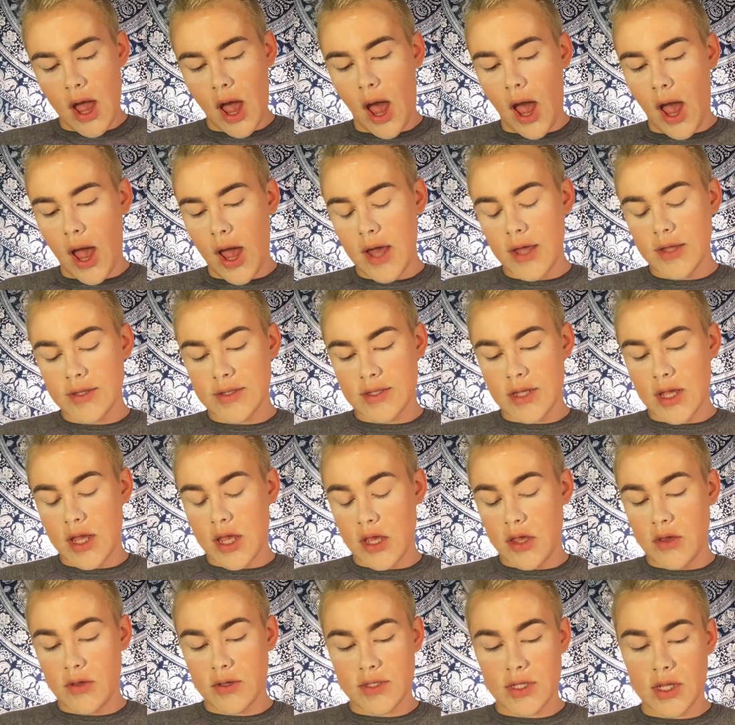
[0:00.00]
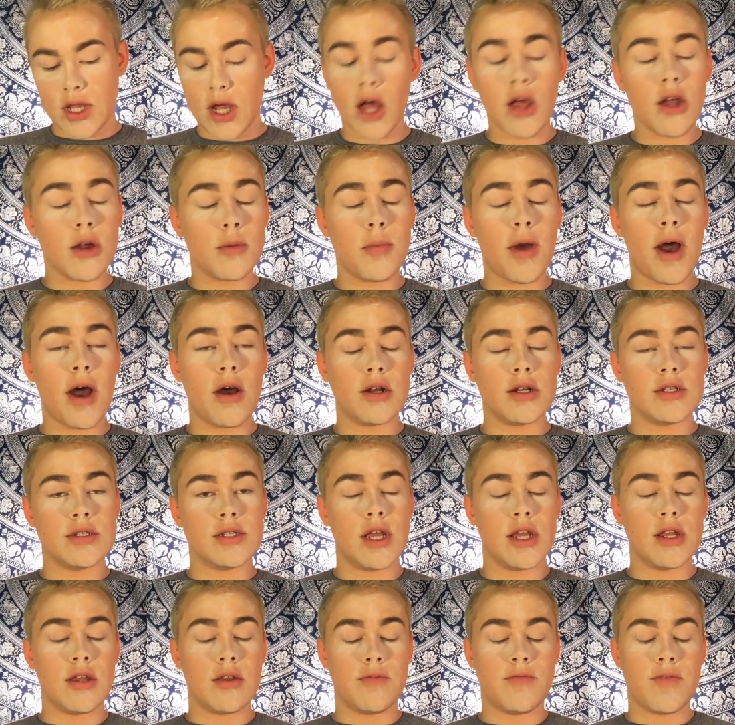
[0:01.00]
I say use a color powder to
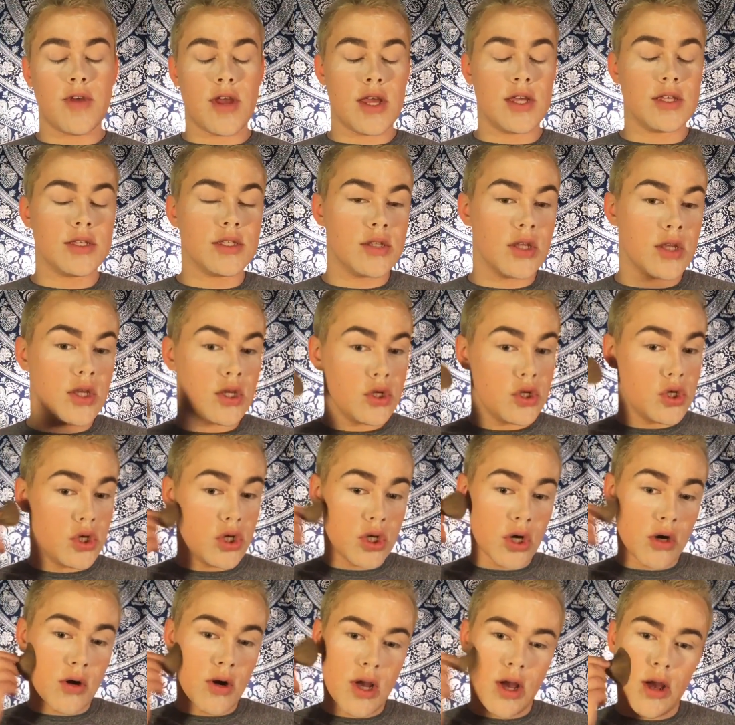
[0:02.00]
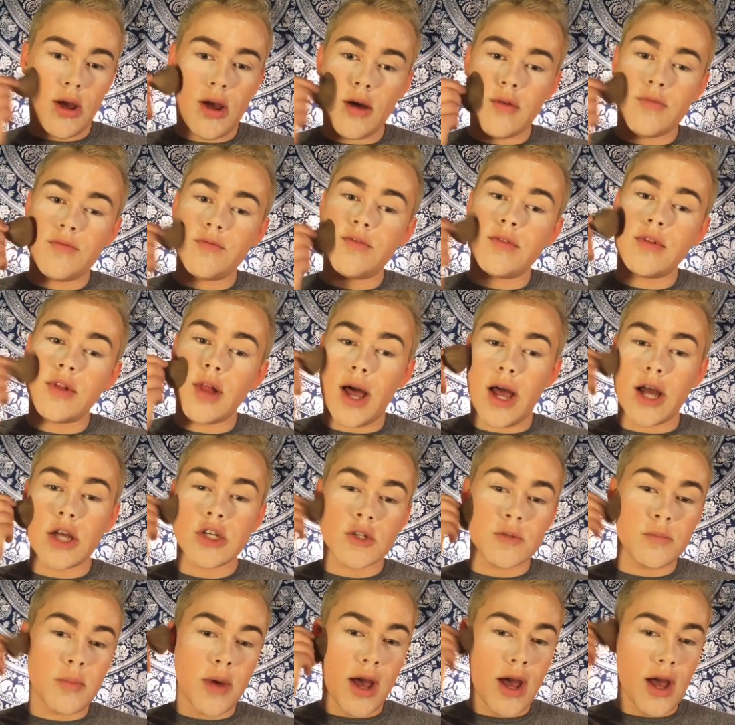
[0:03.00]
set your face so you don't have
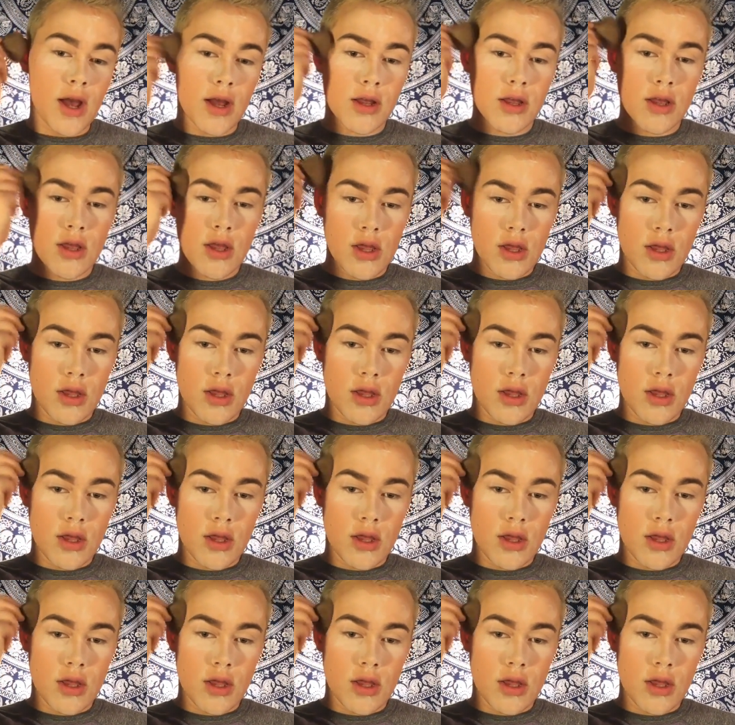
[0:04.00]
flashback